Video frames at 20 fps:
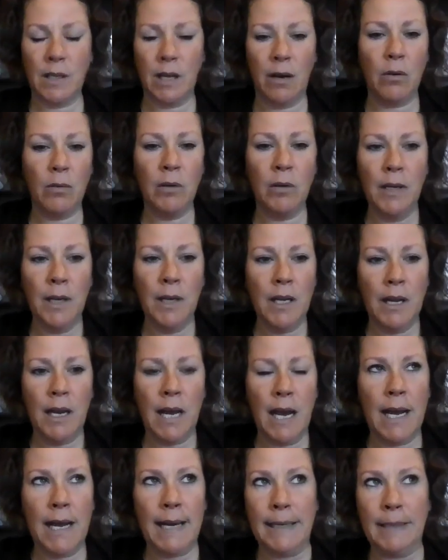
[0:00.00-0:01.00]
So,
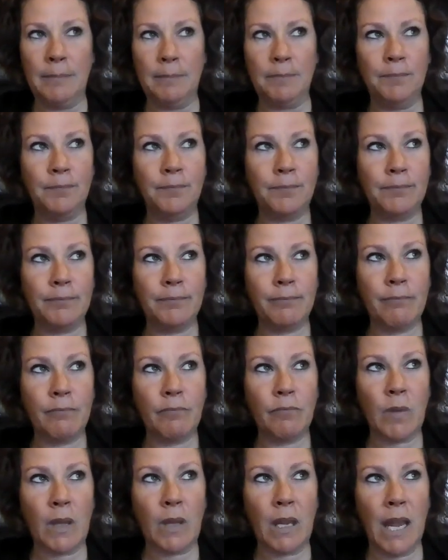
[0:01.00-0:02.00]
and
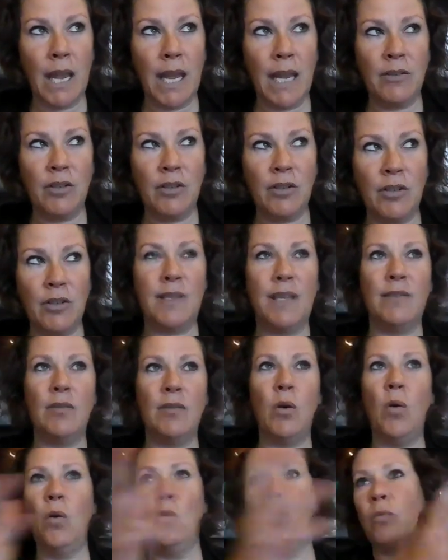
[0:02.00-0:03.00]
just this
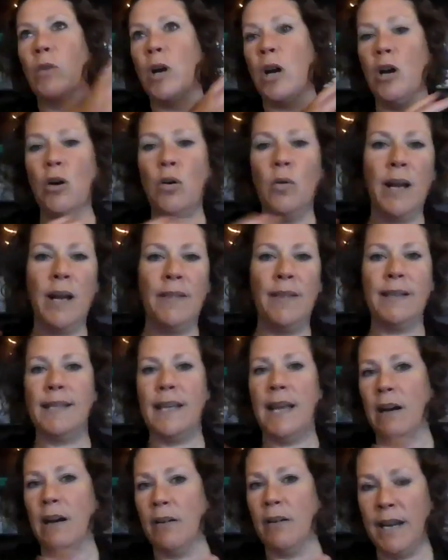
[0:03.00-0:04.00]
whole row and
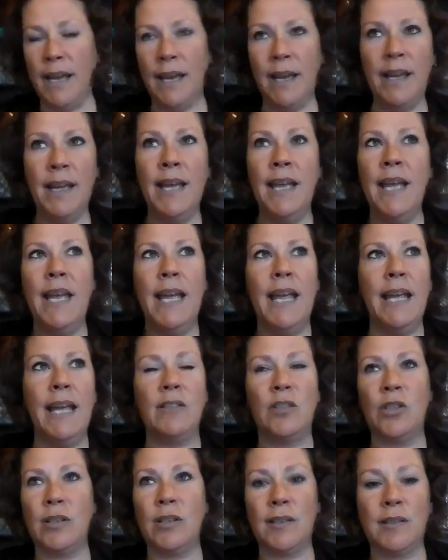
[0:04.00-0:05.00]
this area
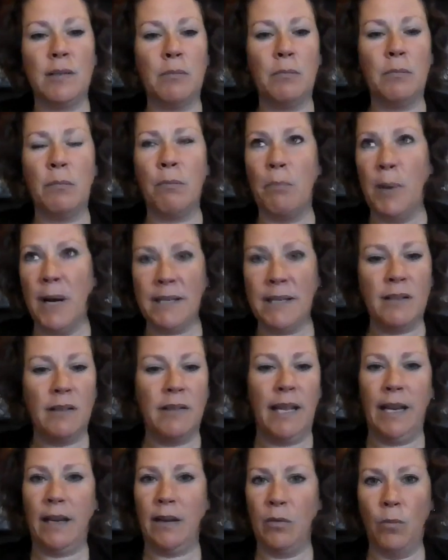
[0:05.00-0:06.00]
is just
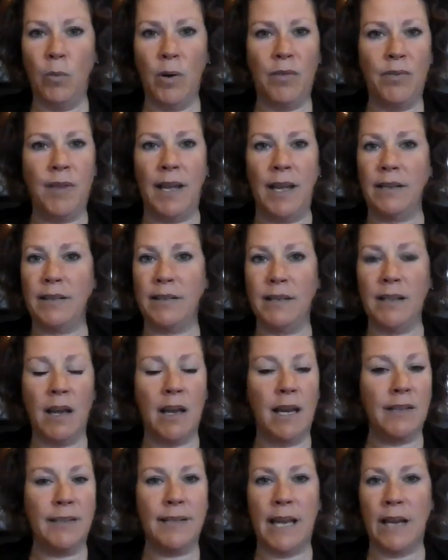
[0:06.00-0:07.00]
bustling with things.
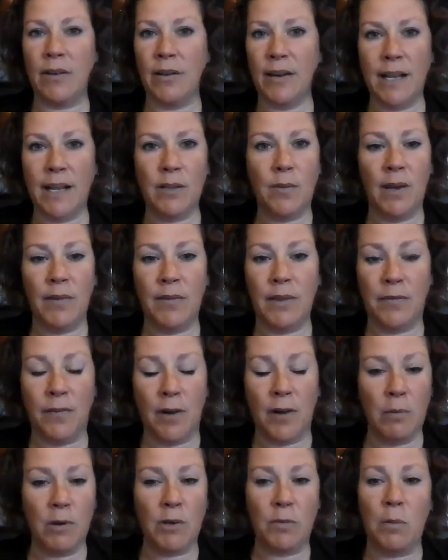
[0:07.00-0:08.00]
Saturdays, we have the
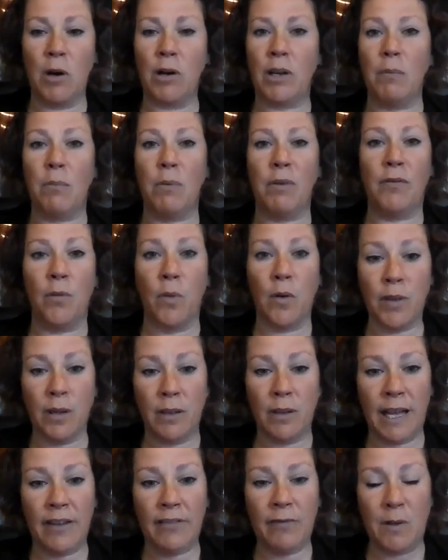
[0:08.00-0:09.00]
farmer's market before the
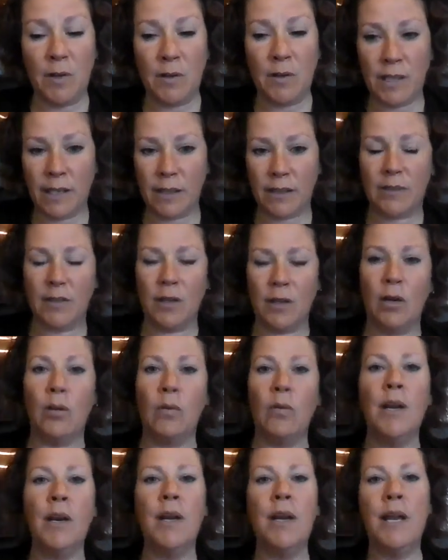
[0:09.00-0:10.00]
live music.
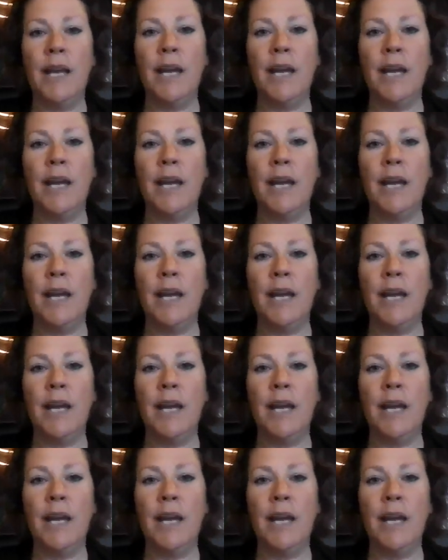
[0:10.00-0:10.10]
So